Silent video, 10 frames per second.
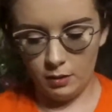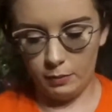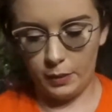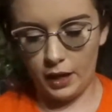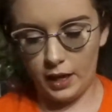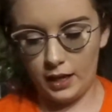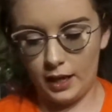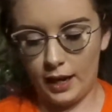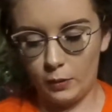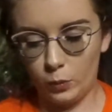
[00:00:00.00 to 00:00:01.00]
But
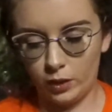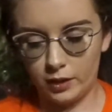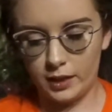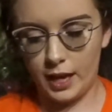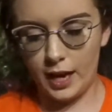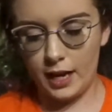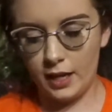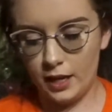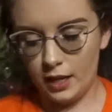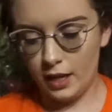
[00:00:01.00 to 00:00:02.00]
I will say,
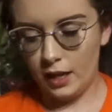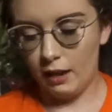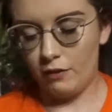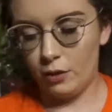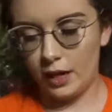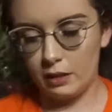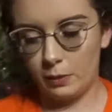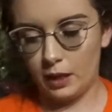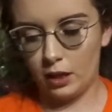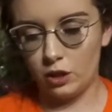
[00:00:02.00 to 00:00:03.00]
if you guys
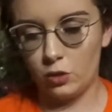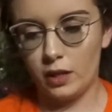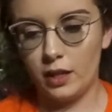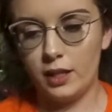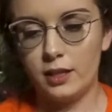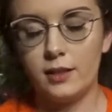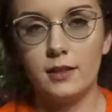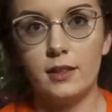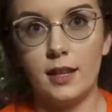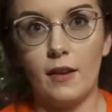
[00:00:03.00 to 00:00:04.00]
plan on doing this,
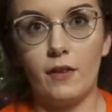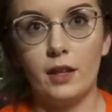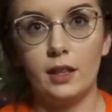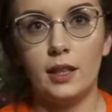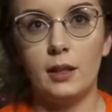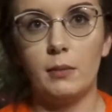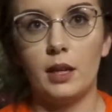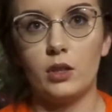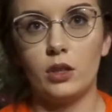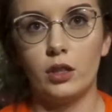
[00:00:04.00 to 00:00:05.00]
definitely
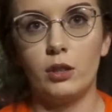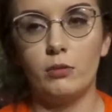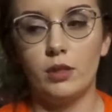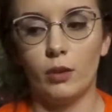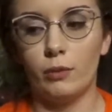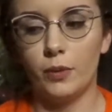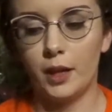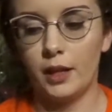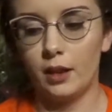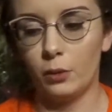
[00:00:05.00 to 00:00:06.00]
make sure you don't
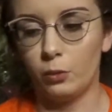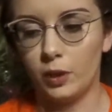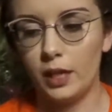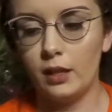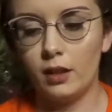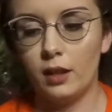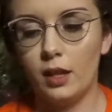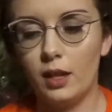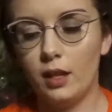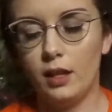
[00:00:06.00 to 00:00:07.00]
forget the wreath,
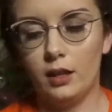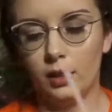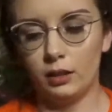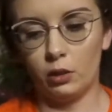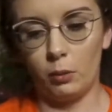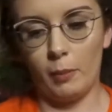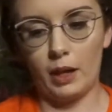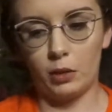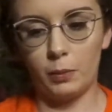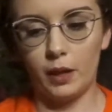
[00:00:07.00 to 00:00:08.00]
the little
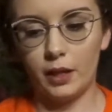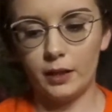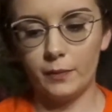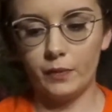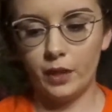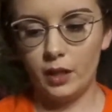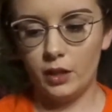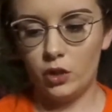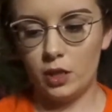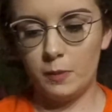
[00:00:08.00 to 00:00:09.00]
metal part,
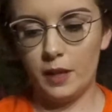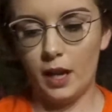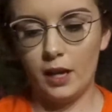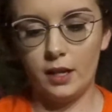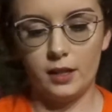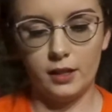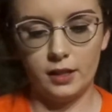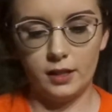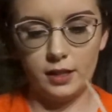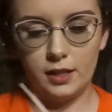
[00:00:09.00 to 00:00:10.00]
just because
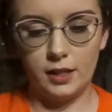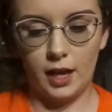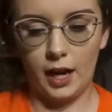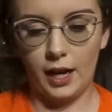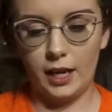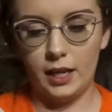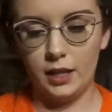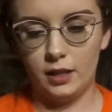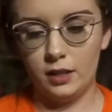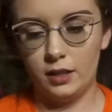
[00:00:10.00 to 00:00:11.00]

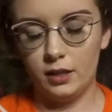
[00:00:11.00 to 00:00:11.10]
tying